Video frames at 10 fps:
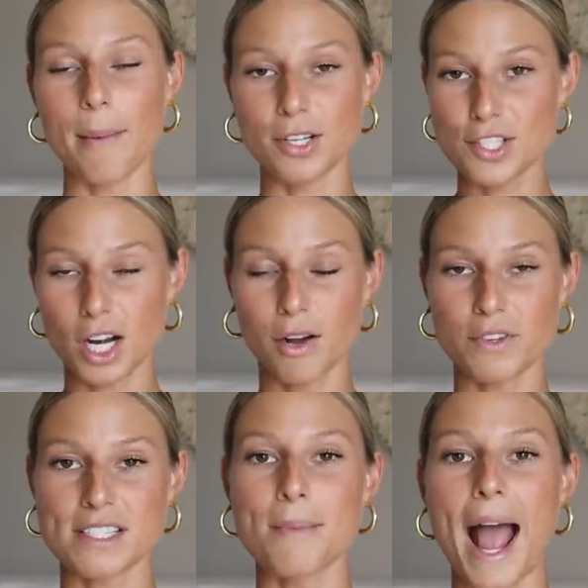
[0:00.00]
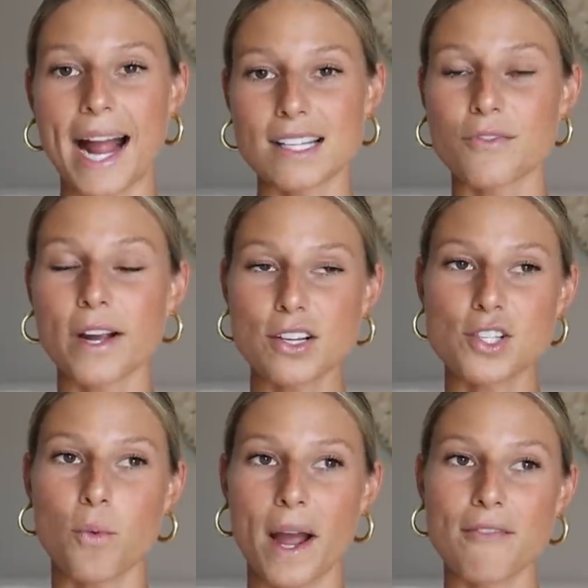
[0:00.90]
I'm going to start off with some activewear.
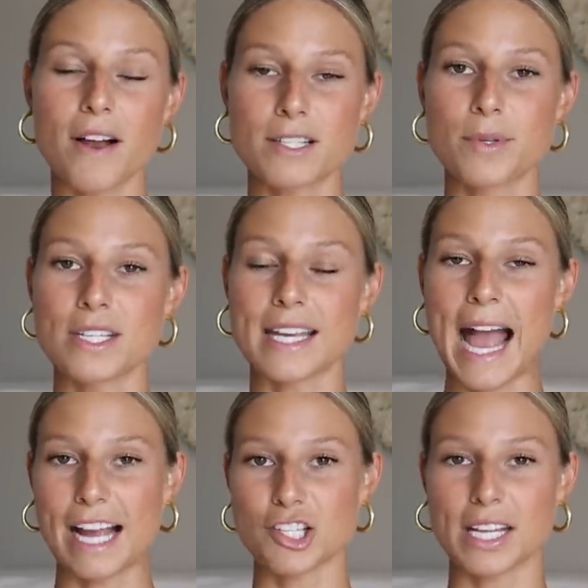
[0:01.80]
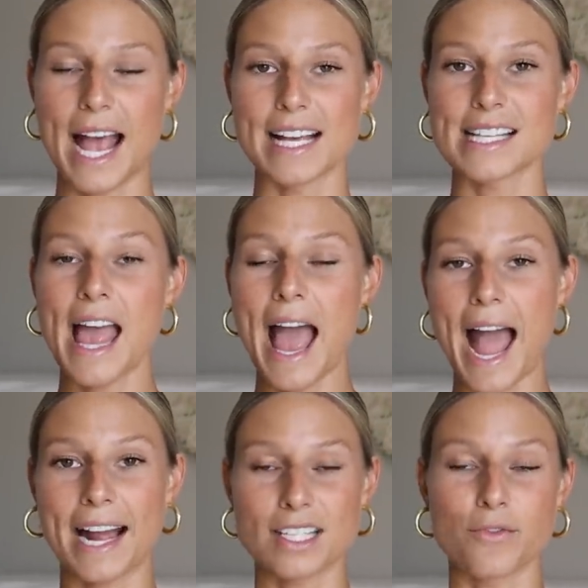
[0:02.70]
So White Fox Boutique actually has
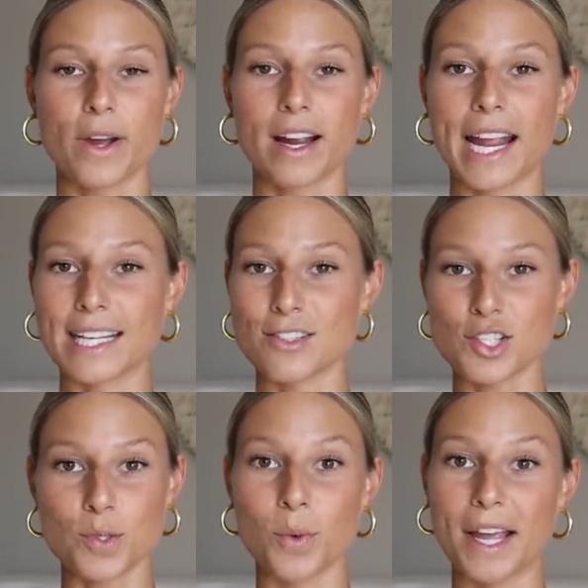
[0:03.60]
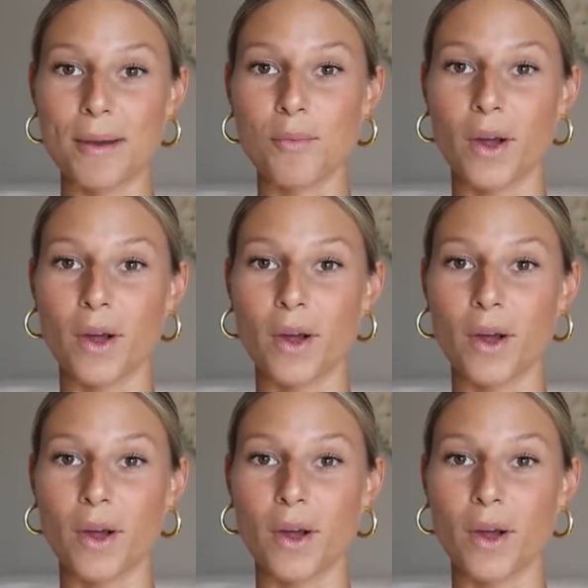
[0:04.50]
activewear and swim,